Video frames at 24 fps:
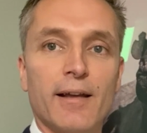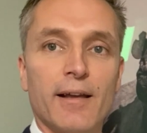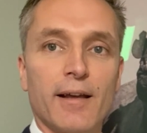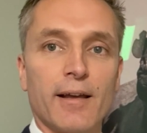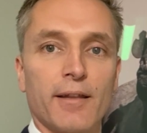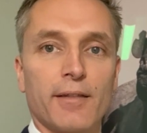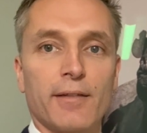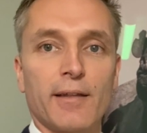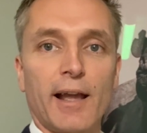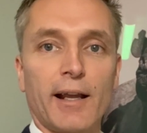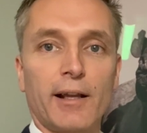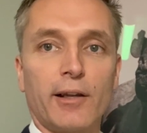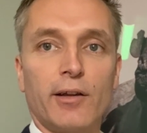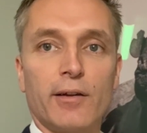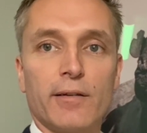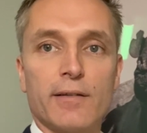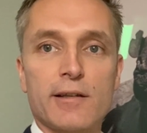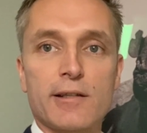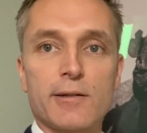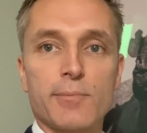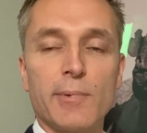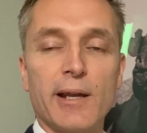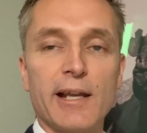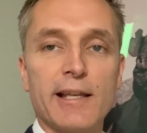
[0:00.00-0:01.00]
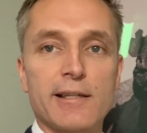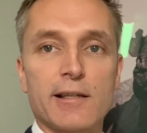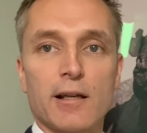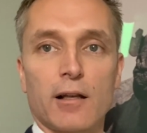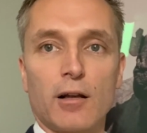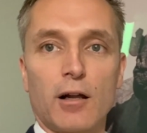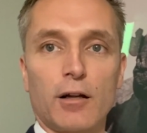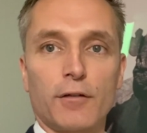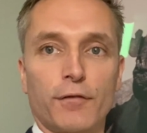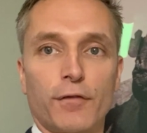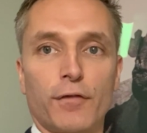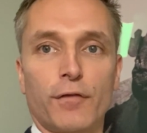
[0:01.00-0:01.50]
Thank you. This means
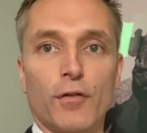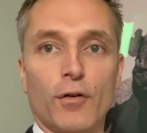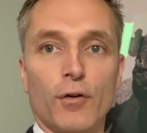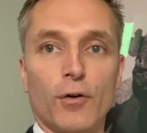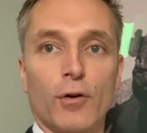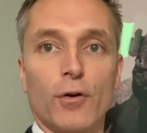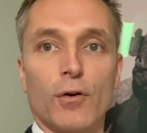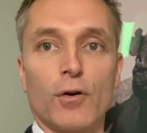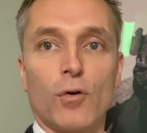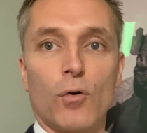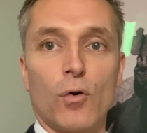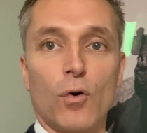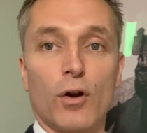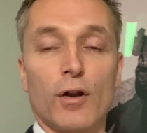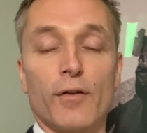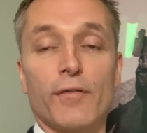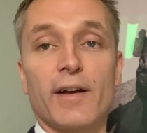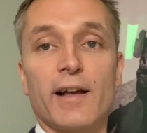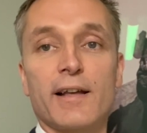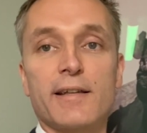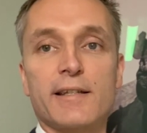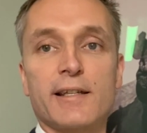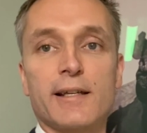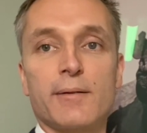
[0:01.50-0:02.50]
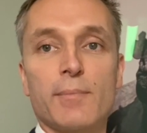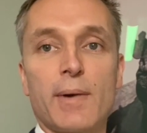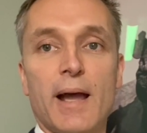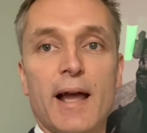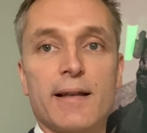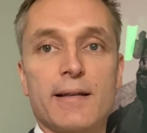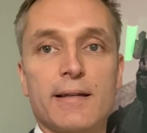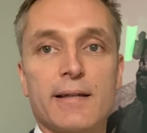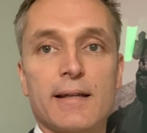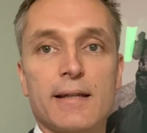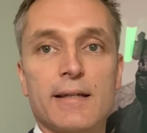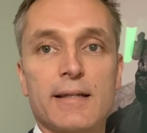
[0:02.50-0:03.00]
a lot for all of us in
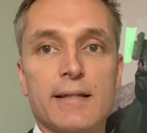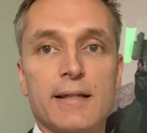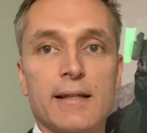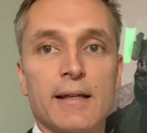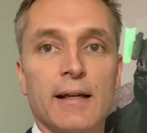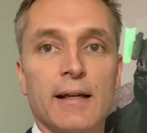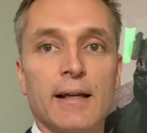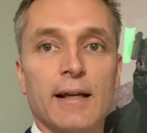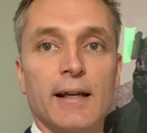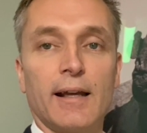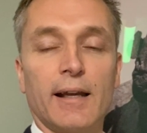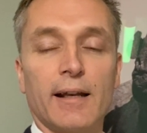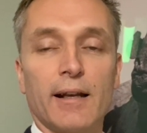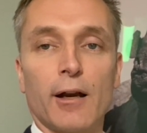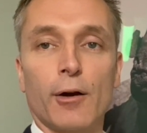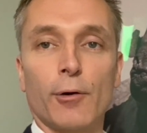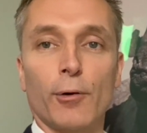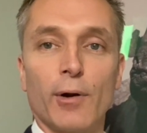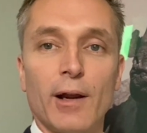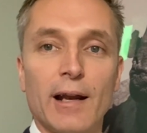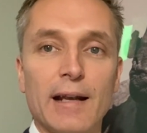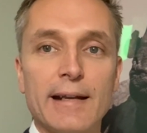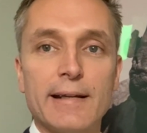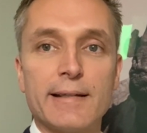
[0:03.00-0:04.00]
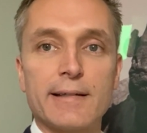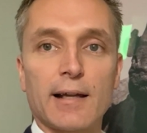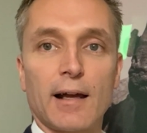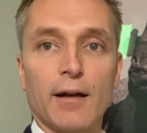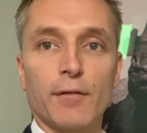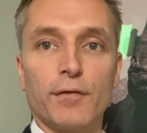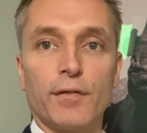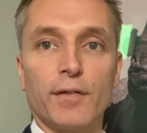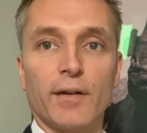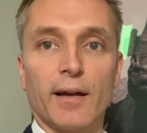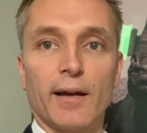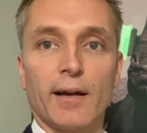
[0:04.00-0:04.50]
Mantis in a really
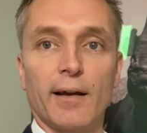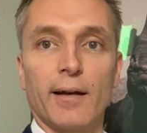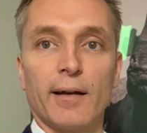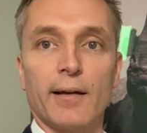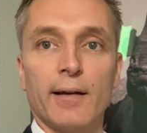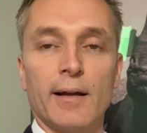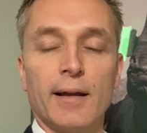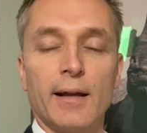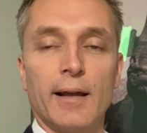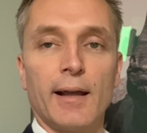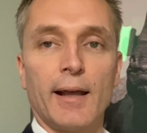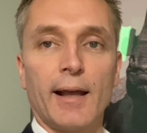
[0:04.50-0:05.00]
tough year.